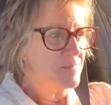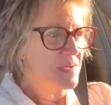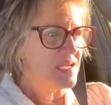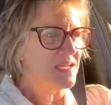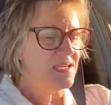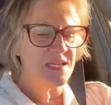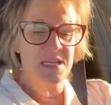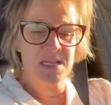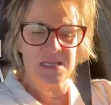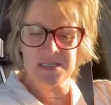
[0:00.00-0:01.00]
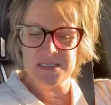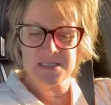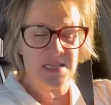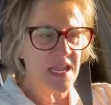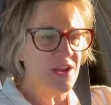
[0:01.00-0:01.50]
it
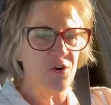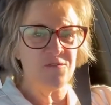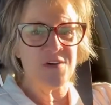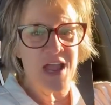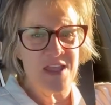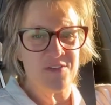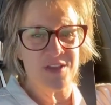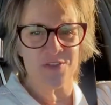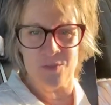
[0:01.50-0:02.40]
is 8:05 in the